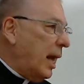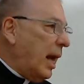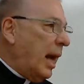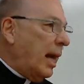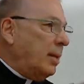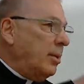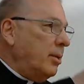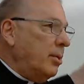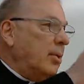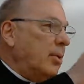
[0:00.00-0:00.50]

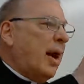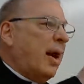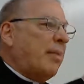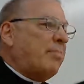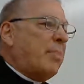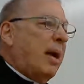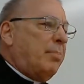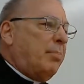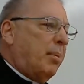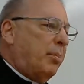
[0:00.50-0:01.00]
and you have
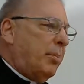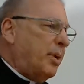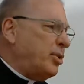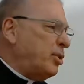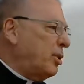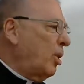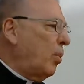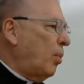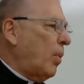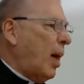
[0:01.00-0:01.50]
my
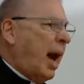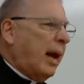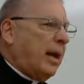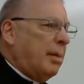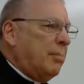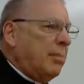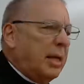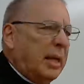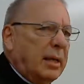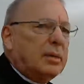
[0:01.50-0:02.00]
permission to whack
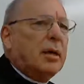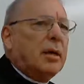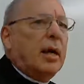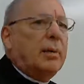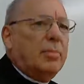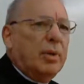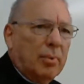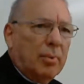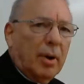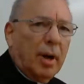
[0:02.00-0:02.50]
him
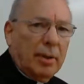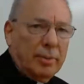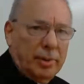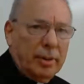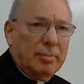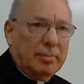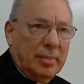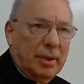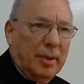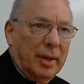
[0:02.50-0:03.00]
anytime you want,
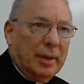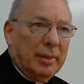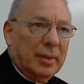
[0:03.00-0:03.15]
right?